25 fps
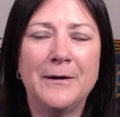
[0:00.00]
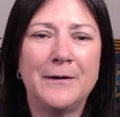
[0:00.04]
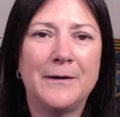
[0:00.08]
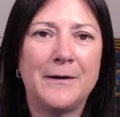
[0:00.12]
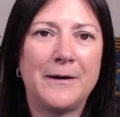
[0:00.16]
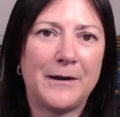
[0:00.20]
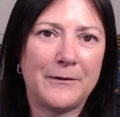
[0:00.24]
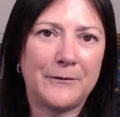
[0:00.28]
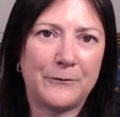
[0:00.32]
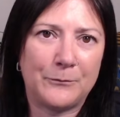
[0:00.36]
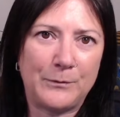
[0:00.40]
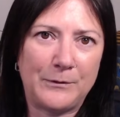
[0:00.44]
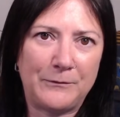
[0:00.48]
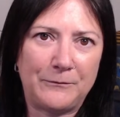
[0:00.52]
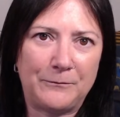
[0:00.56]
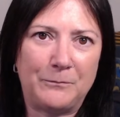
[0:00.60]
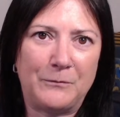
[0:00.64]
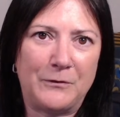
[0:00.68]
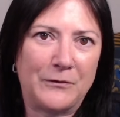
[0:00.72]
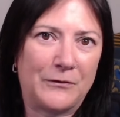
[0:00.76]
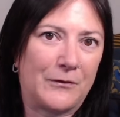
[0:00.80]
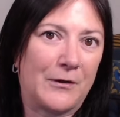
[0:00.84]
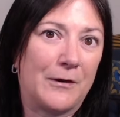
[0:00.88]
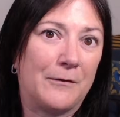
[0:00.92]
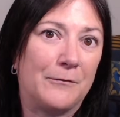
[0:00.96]
As we've
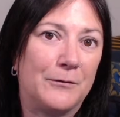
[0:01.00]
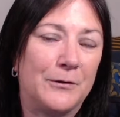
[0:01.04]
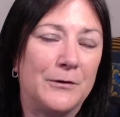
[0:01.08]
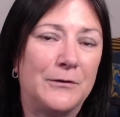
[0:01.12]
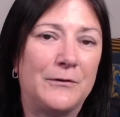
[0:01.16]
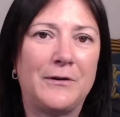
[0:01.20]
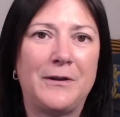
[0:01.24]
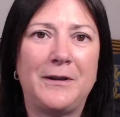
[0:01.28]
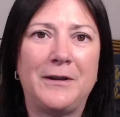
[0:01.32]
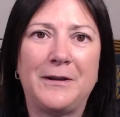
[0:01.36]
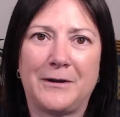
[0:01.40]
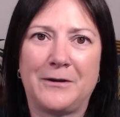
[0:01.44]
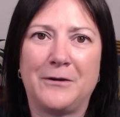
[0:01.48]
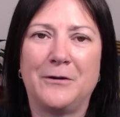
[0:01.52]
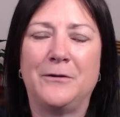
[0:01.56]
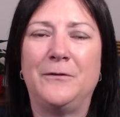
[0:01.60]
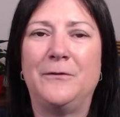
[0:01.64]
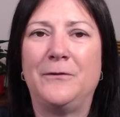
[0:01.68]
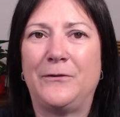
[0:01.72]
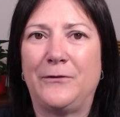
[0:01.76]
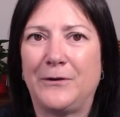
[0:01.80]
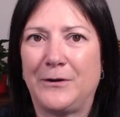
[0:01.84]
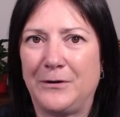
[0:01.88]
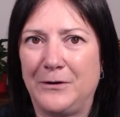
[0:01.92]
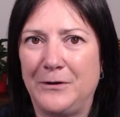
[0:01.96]
discovered, it
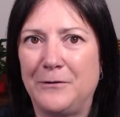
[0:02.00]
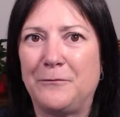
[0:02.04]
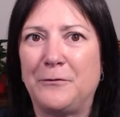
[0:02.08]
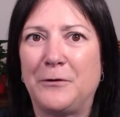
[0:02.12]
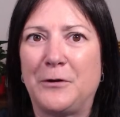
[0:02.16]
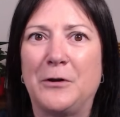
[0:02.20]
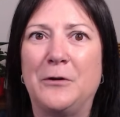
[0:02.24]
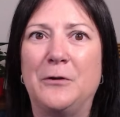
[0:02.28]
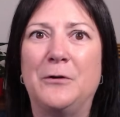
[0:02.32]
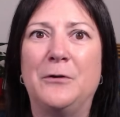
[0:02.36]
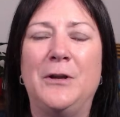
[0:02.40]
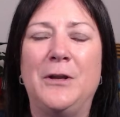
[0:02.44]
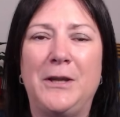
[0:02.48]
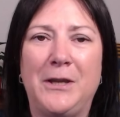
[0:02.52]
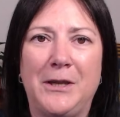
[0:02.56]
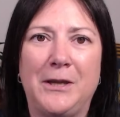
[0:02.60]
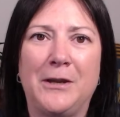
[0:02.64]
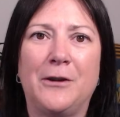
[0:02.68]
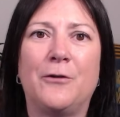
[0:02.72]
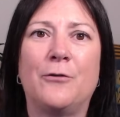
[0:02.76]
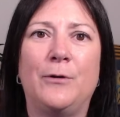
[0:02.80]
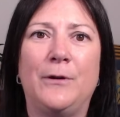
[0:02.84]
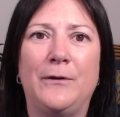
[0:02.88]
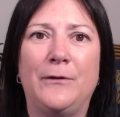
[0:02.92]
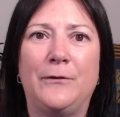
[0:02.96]
can significantly
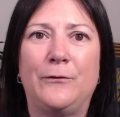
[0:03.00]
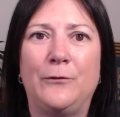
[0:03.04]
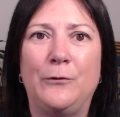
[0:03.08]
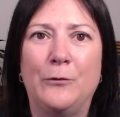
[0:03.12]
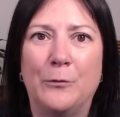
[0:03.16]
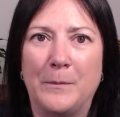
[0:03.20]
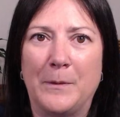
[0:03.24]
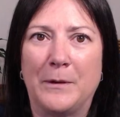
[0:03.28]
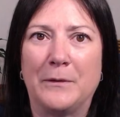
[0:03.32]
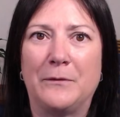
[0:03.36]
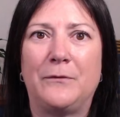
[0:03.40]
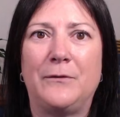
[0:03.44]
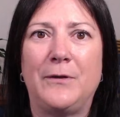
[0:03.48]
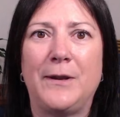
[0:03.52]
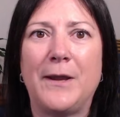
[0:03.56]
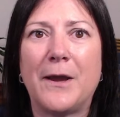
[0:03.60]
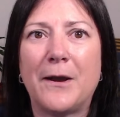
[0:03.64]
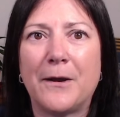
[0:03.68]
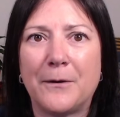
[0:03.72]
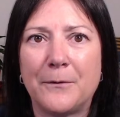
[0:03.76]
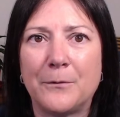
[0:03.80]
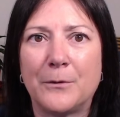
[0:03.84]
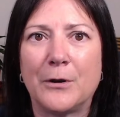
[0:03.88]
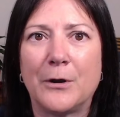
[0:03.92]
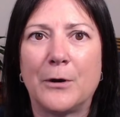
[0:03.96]
increase your monthly
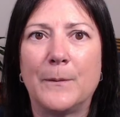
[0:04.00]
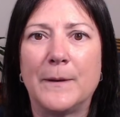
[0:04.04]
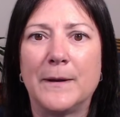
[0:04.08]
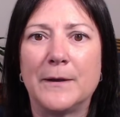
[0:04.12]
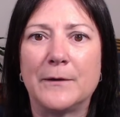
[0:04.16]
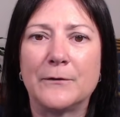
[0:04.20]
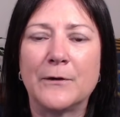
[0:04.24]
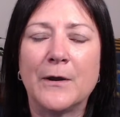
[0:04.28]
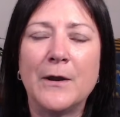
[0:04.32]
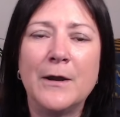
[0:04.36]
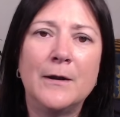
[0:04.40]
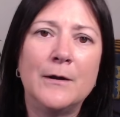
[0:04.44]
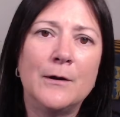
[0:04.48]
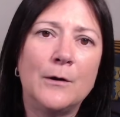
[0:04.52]
outgoings.